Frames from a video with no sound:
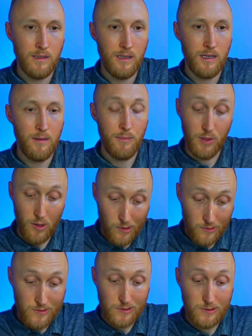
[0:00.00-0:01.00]
but
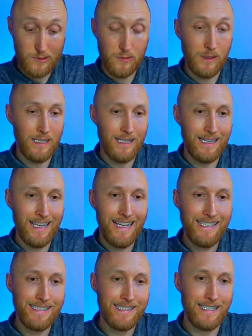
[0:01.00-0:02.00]
also
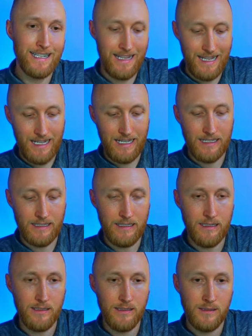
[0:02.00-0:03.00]
less than